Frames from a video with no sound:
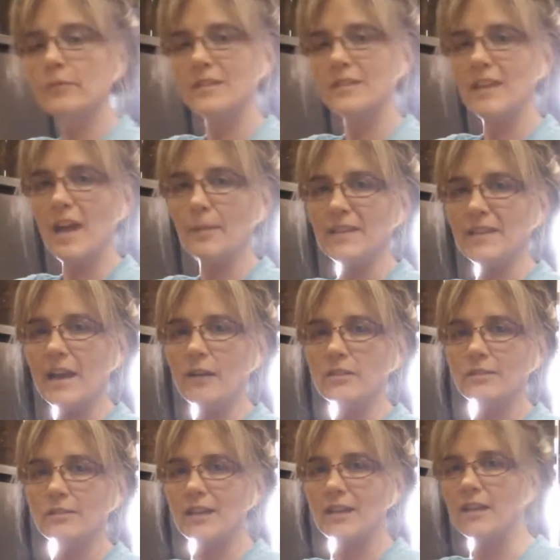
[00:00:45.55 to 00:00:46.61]
the top down.
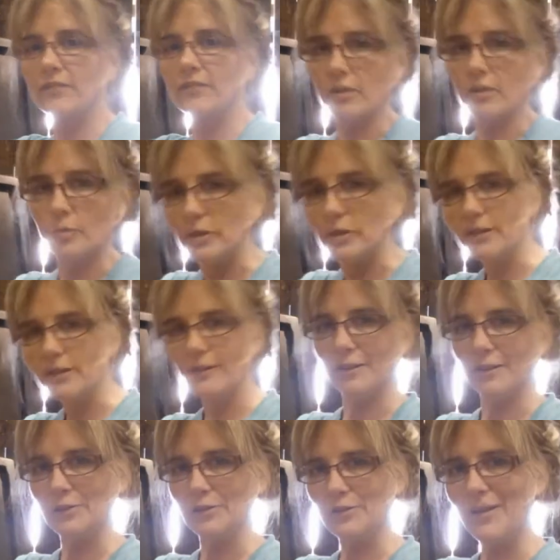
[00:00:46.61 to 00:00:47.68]
So it's kind of, you know, building a
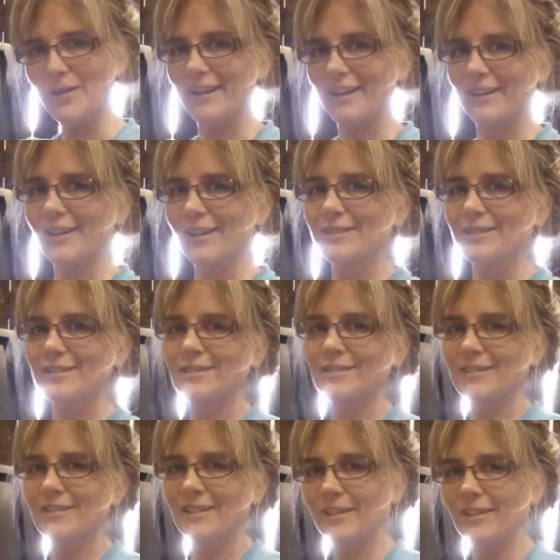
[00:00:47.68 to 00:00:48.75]
little dramatic,
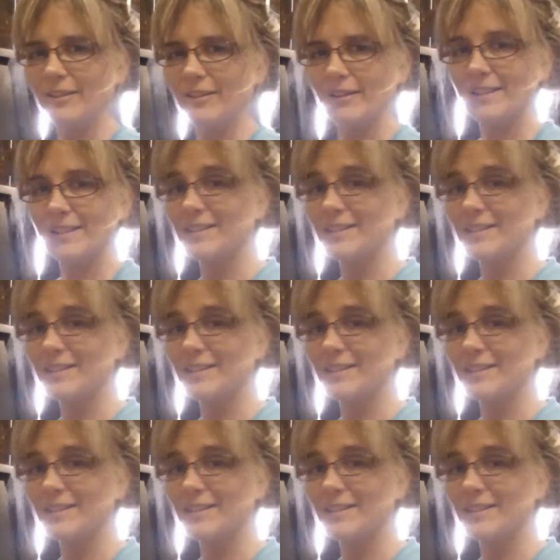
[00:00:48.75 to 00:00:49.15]
a little like